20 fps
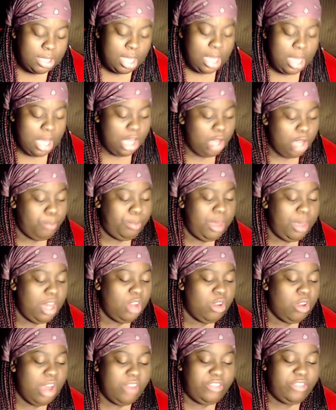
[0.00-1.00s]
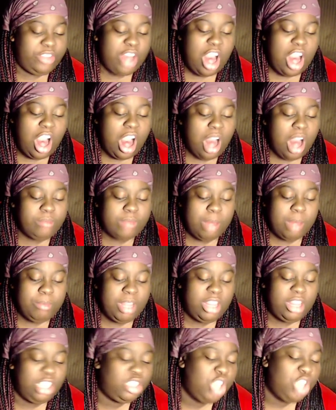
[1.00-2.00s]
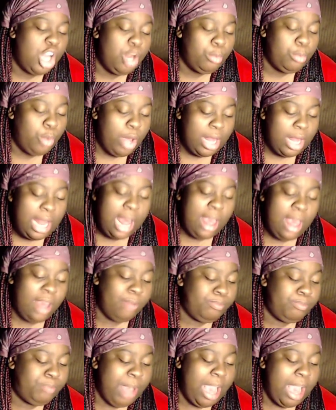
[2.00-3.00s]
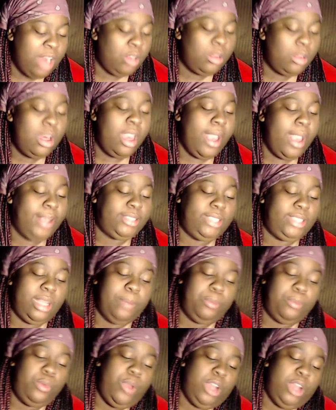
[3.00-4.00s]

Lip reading: a pillar of calm amid the turmoil of battle as she employed the